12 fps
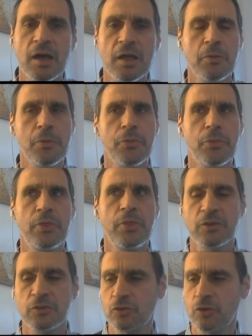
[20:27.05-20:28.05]
I don't
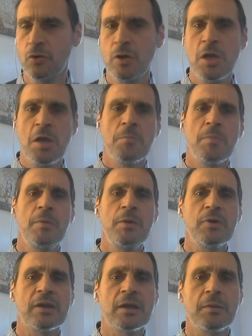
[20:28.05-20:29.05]
think so. Maybe
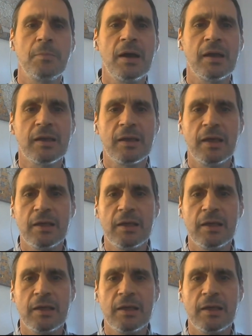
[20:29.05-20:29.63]
we can back,